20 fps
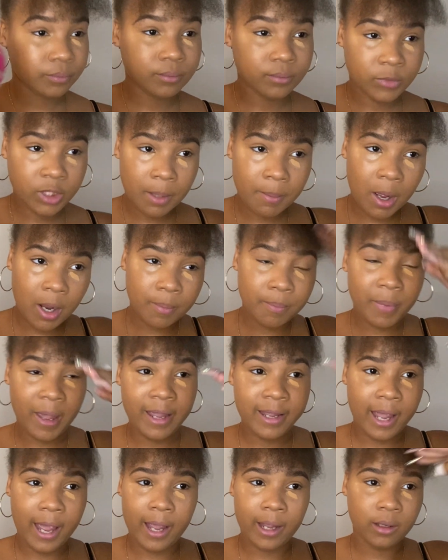come on,
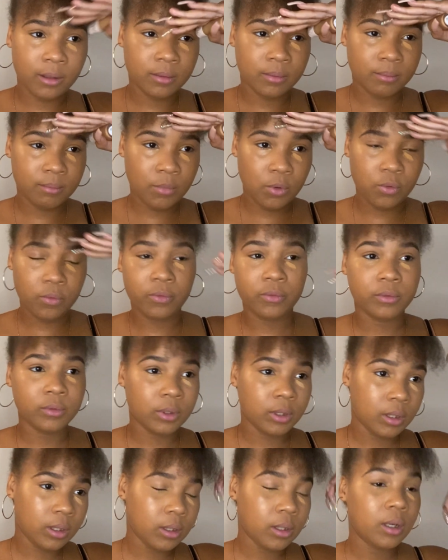bang, move.
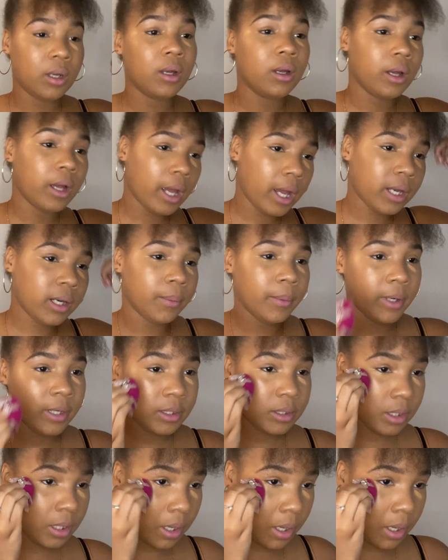Anyways,